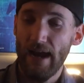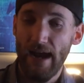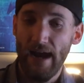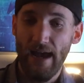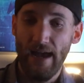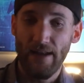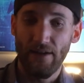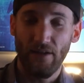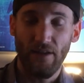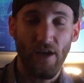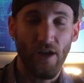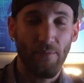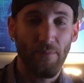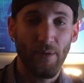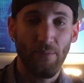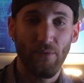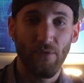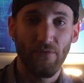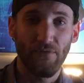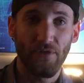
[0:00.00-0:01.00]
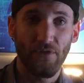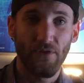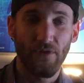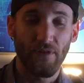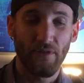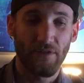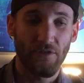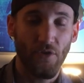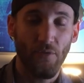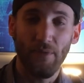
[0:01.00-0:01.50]
and a lot of people have viewed
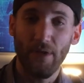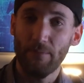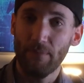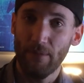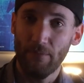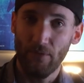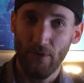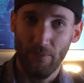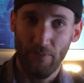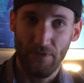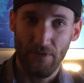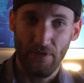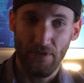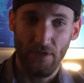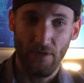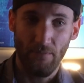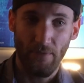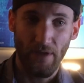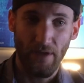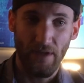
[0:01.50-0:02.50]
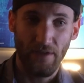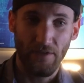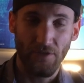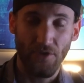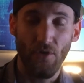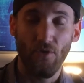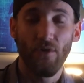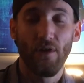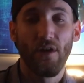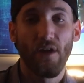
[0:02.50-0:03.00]
it. So many people are participating,
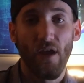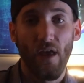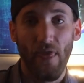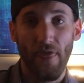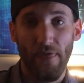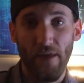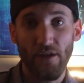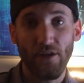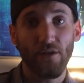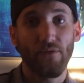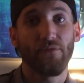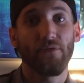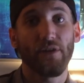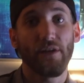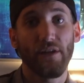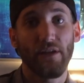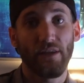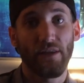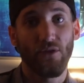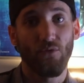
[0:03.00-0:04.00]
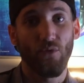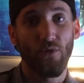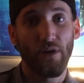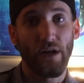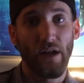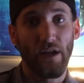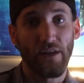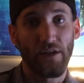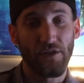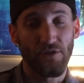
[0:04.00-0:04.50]
so thank you for getting the word
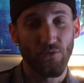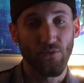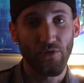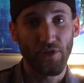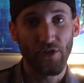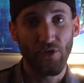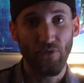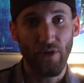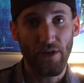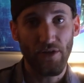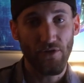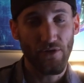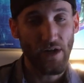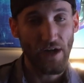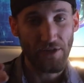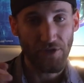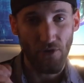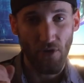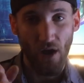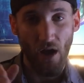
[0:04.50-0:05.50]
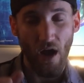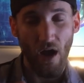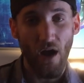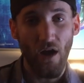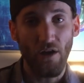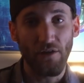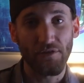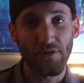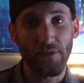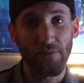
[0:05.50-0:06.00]
out. It's really great. You guys are
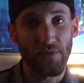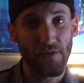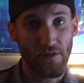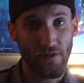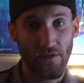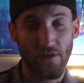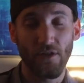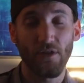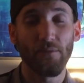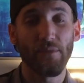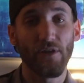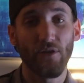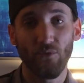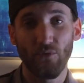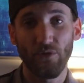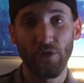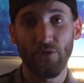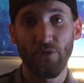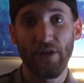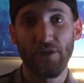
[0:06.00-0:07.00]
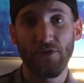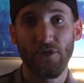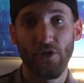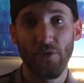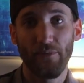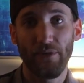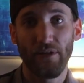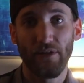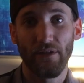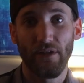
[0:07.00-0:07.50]
awesome. This is going to be a really great
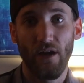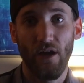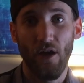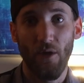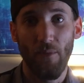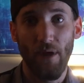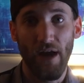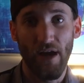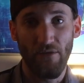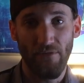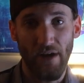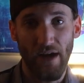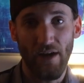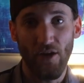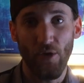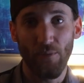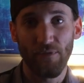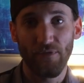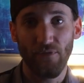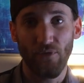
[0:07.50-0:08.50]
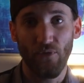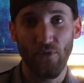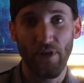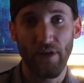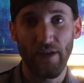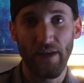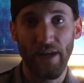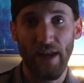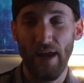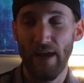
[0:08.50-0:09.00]
tournament. I have high hopes for
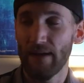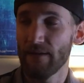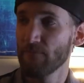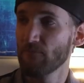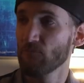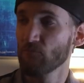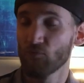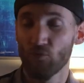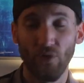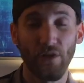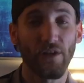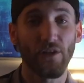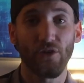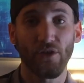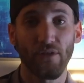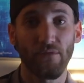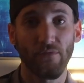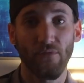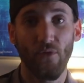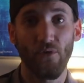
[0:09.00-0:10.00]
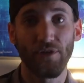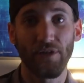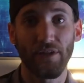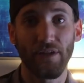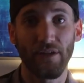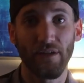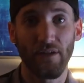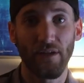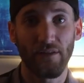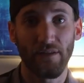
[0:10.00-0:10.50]
it, and I'm really looking forward
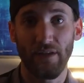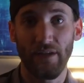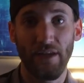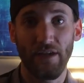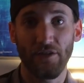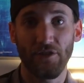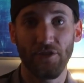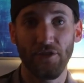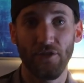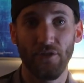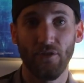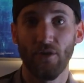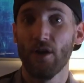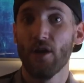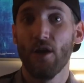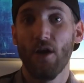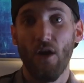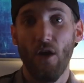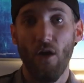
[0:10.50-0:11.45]
to the next year